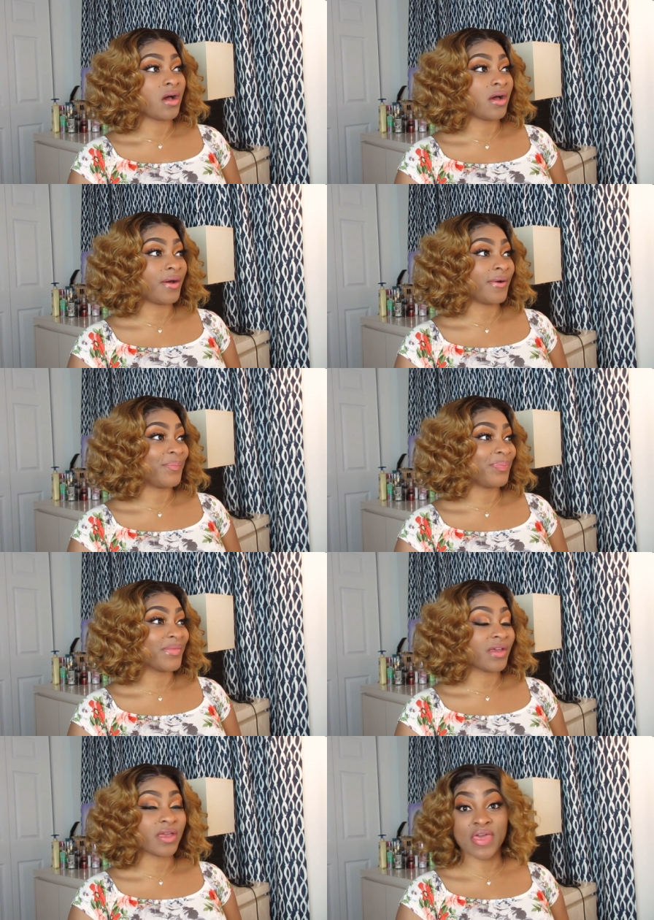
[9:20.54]
um
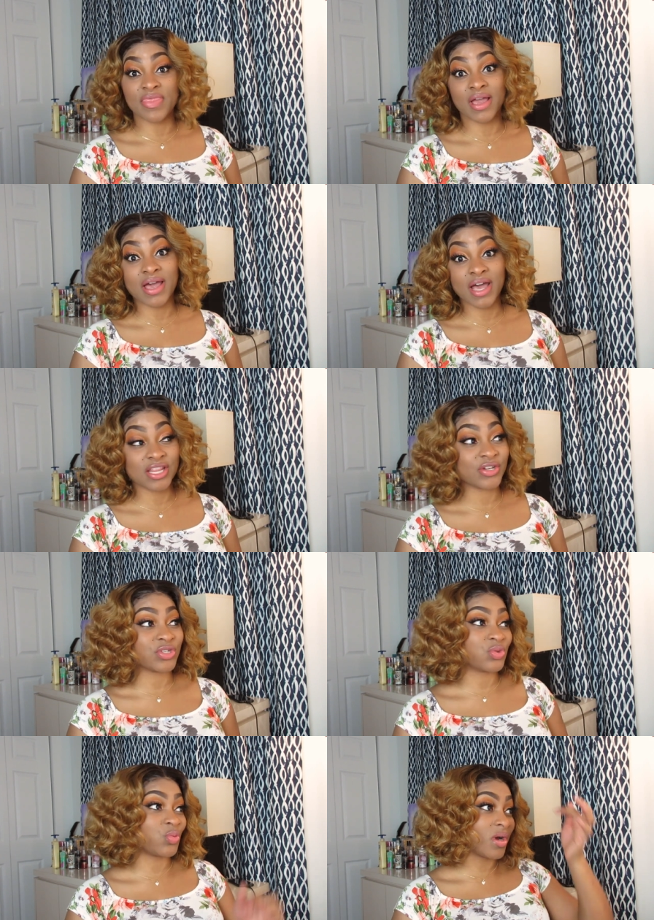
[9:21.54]
and the color
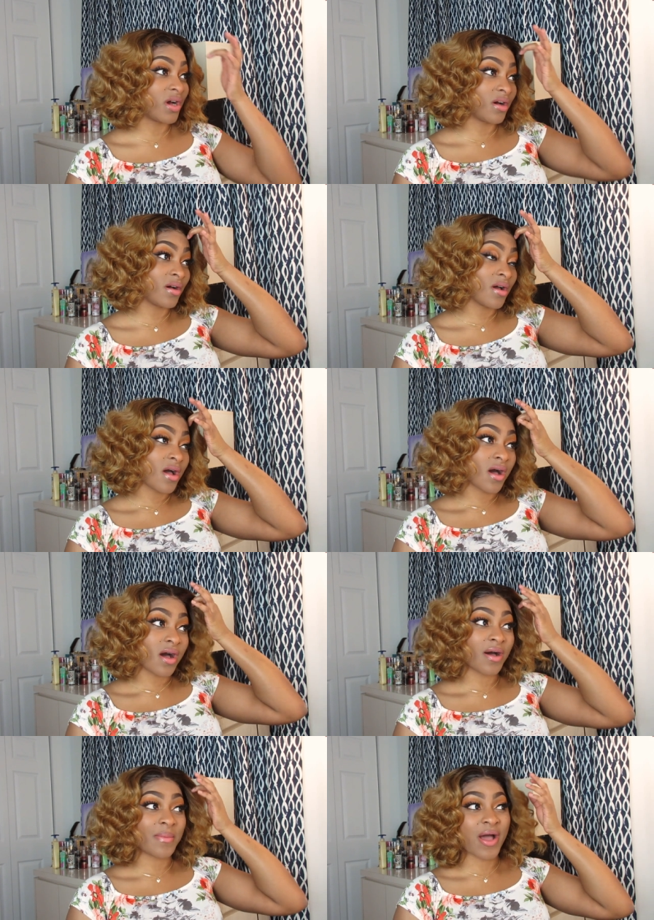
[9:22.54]
as well
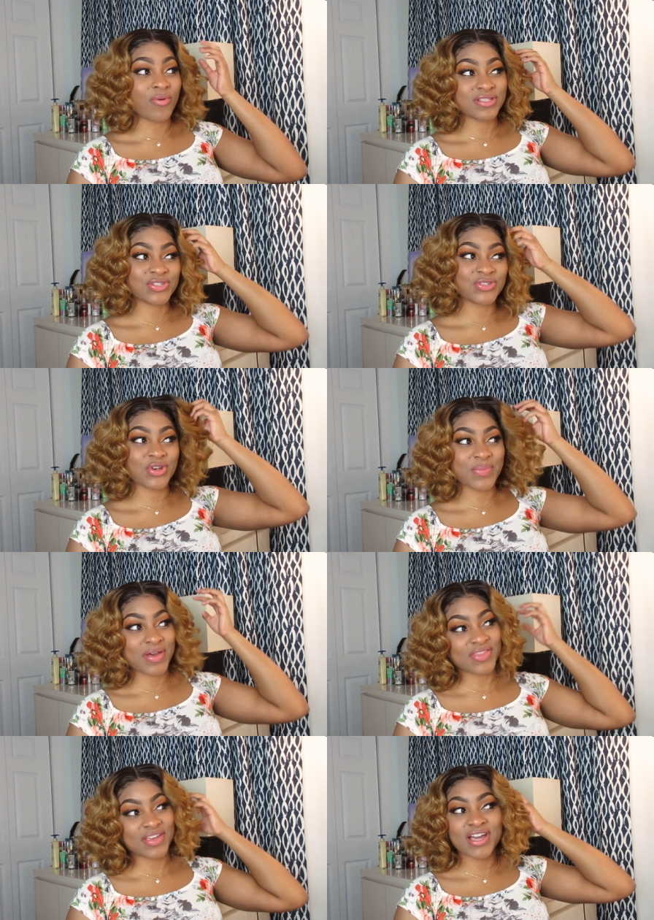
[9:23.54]
um, I wasn't sure
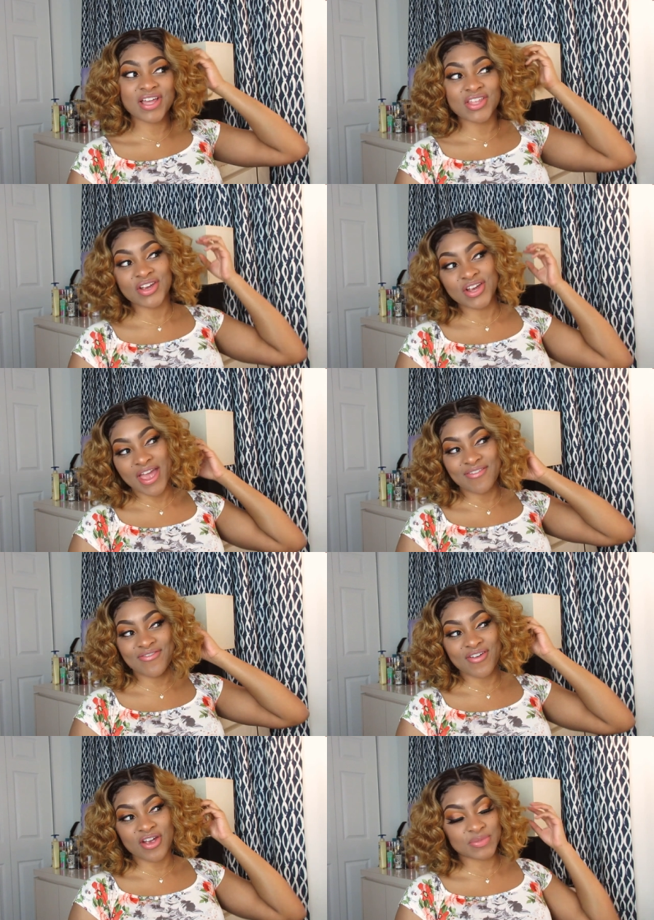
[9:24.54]
about the color at
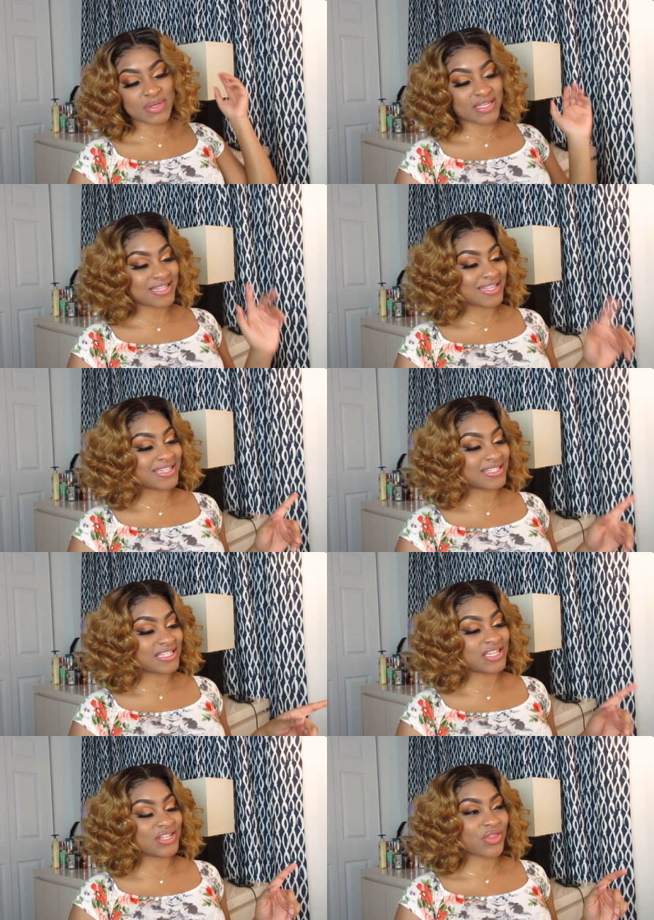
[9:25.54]
first because I did
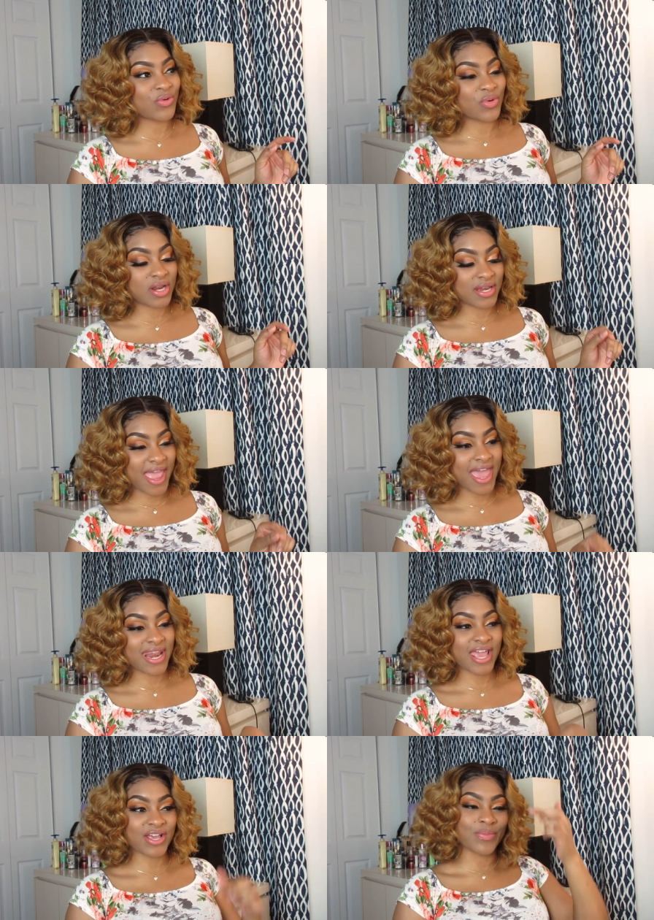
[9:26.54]
see another one that
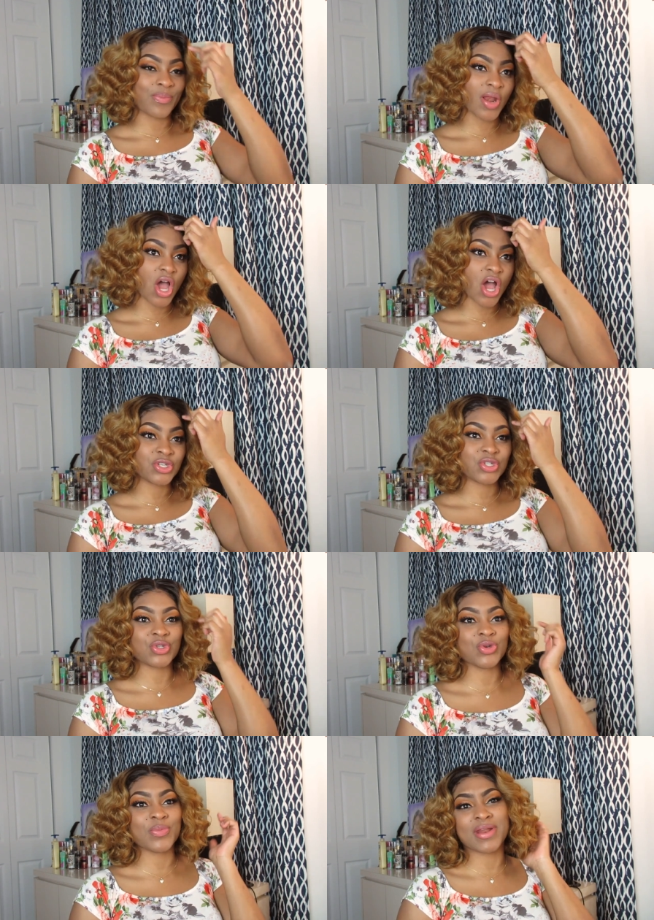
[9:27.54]
had like a blonde
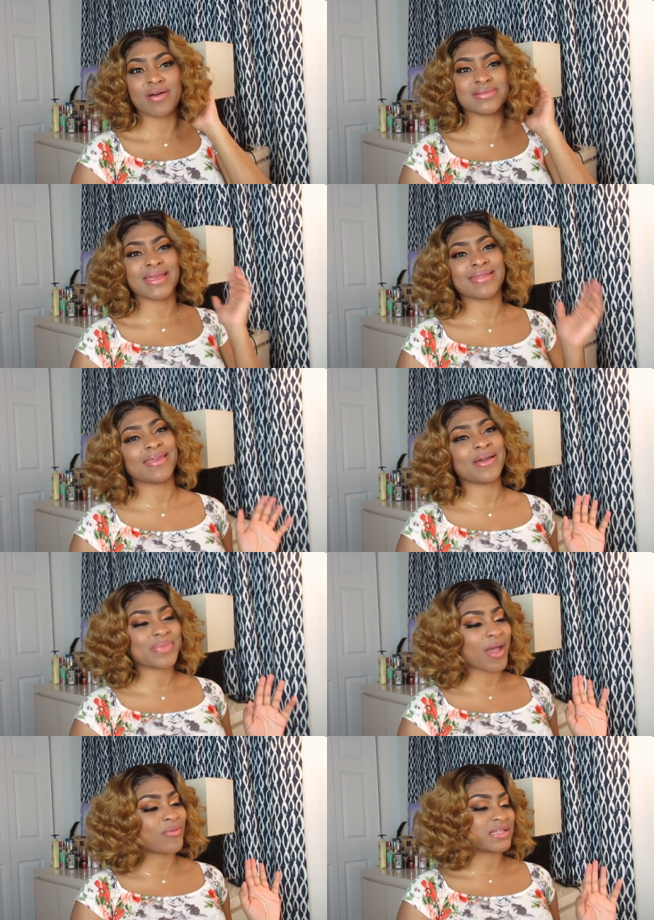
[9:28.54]
strip and I was like,
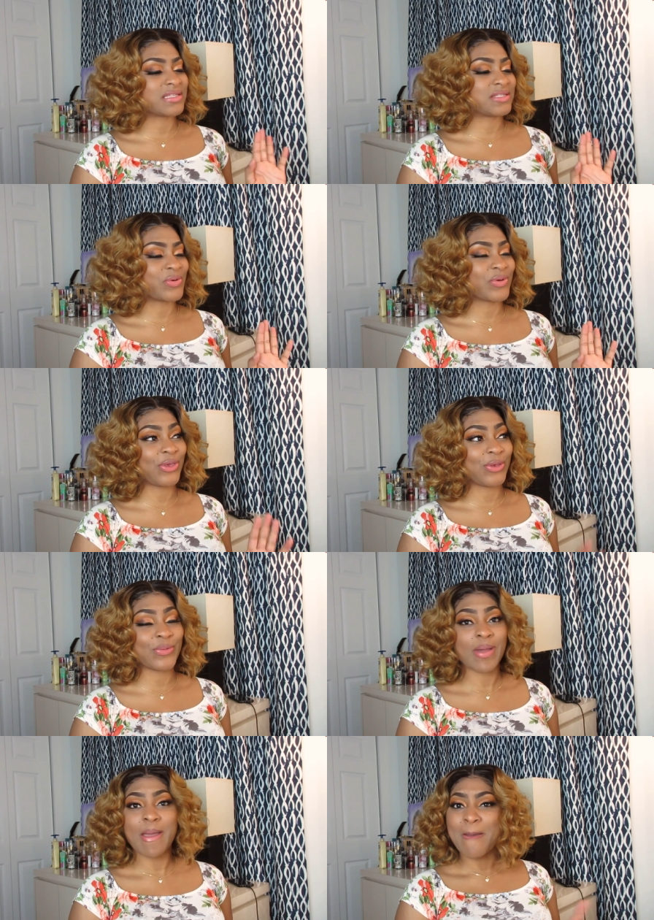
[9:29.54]
damn, that one is so cute.